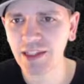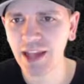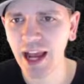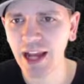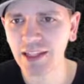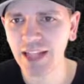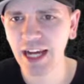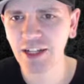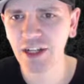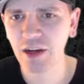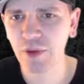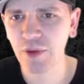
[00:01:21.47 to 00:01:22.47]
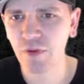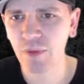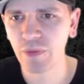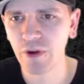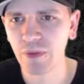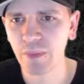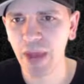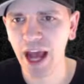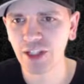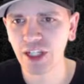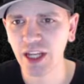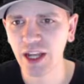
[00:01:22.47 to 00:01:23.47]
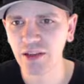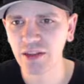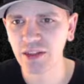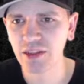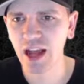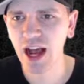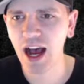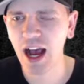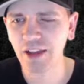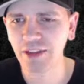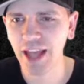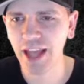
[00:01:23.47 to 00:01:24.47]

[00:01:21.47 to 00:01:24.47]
attack is actually going to be from their match against Highly